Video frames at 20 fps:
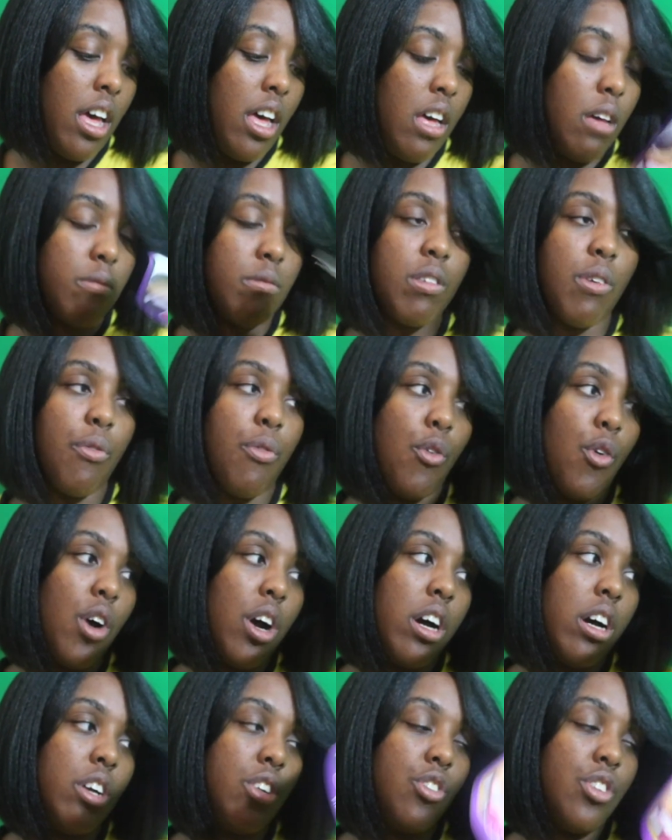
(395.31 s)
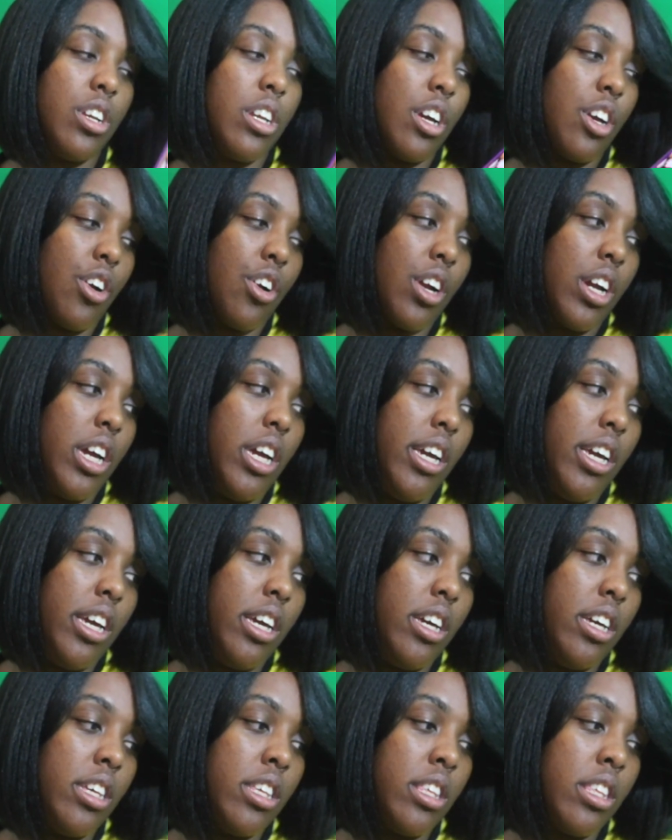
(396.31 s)
up to 400
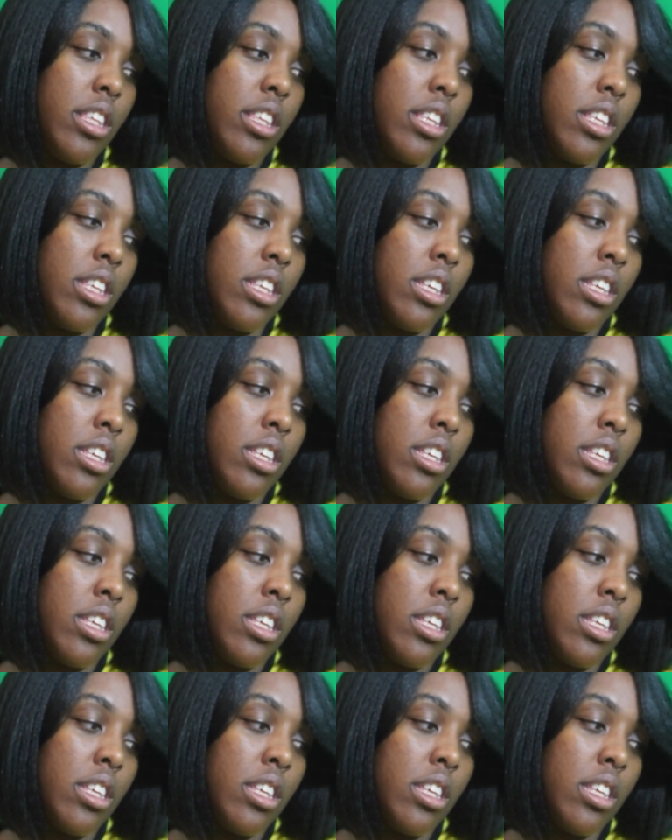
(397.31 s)
degrees